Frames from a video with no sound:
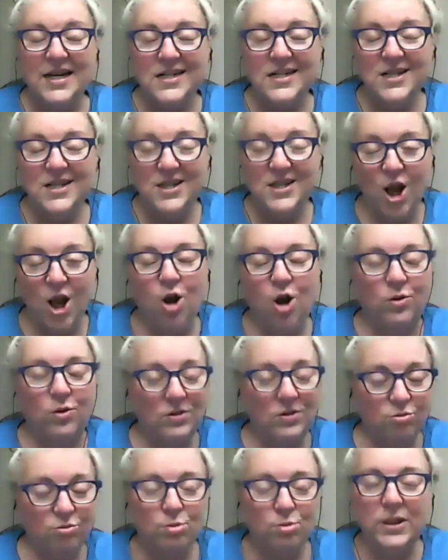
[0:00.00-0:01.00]
So,
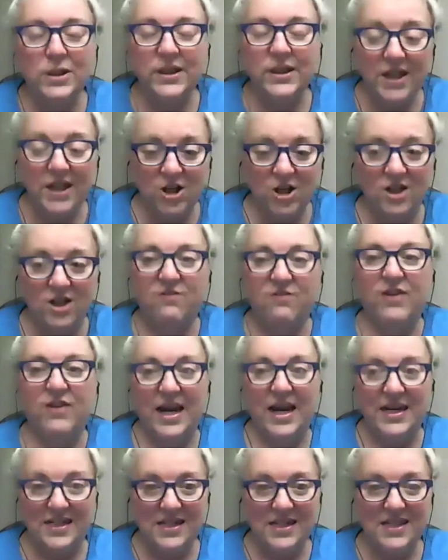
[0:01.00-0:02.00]
really good
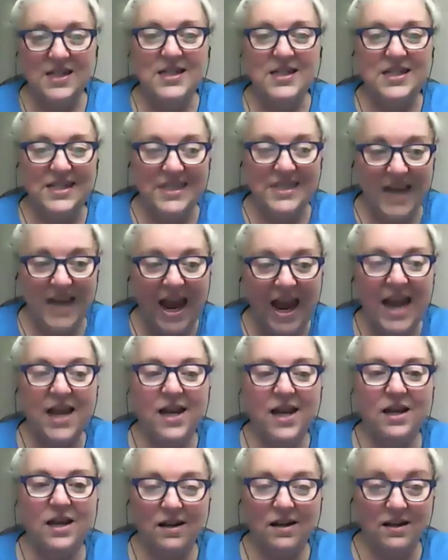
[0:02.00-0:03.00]
advice.
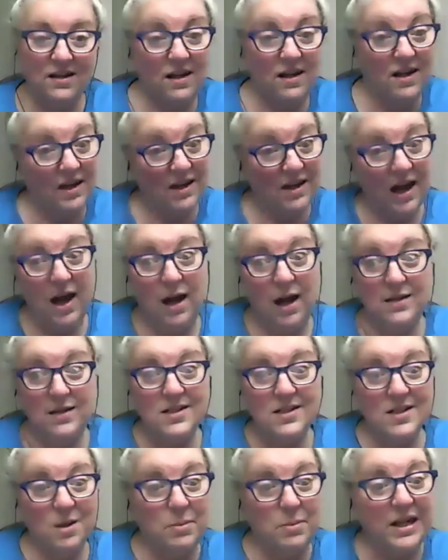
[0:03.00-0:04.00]
Take uh,
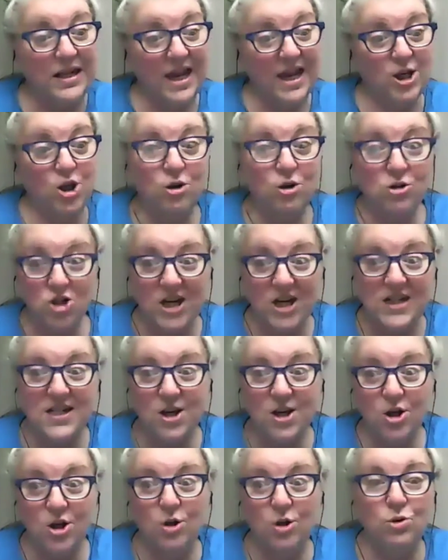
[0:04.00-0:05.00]
somebody like you,
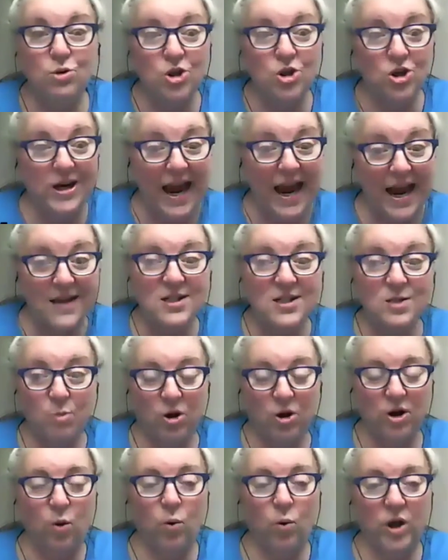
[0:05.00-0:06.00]
Tracey, who you're an
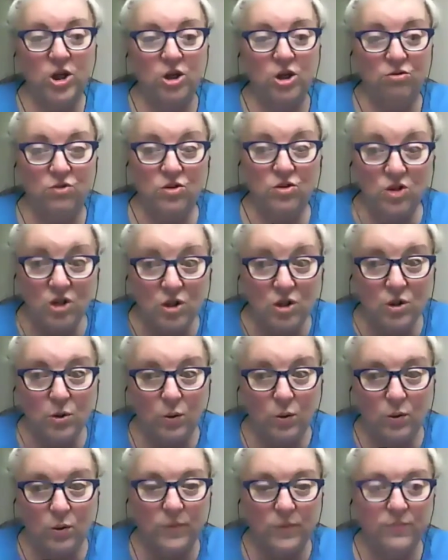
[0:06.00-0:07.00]
expert at what you mm-hmm.
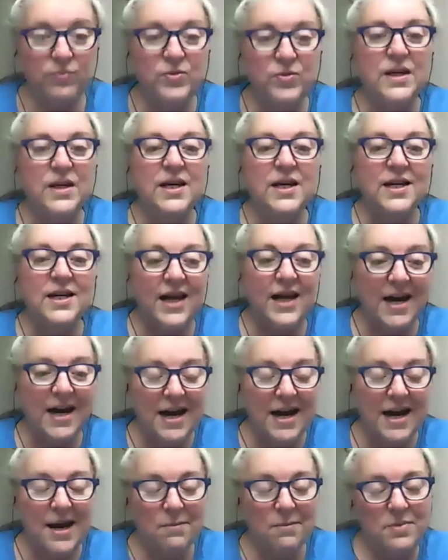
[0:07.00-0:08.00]
do.
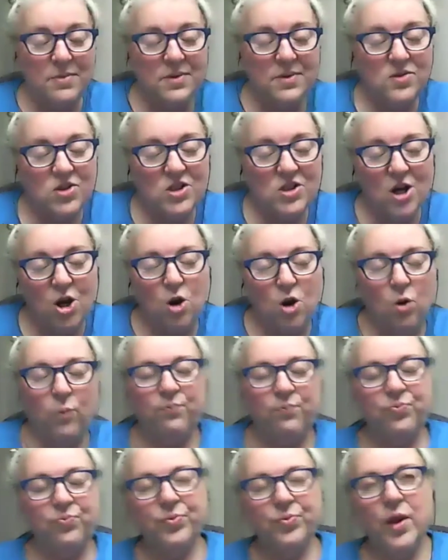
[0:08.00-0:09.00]
Um, so,
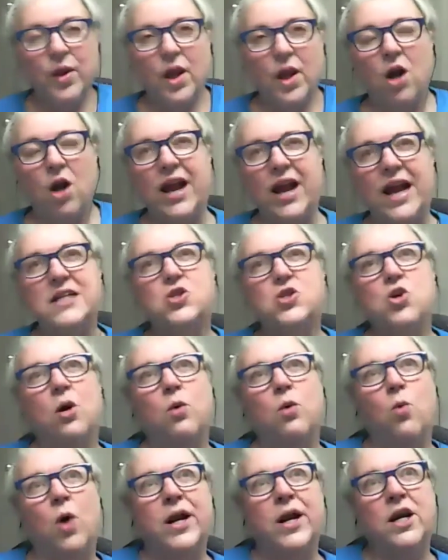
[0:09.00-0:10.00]
okay. So, I
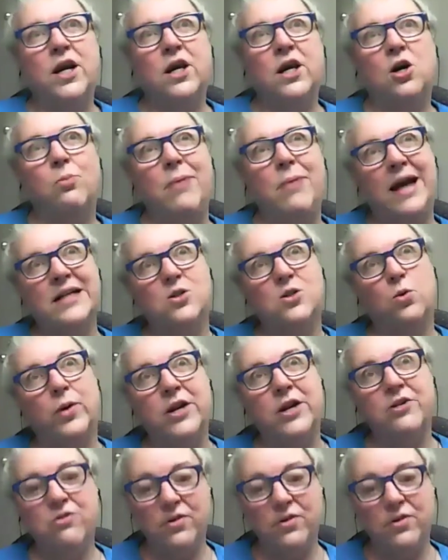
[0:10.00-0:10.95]
wanted to, to go back to one of the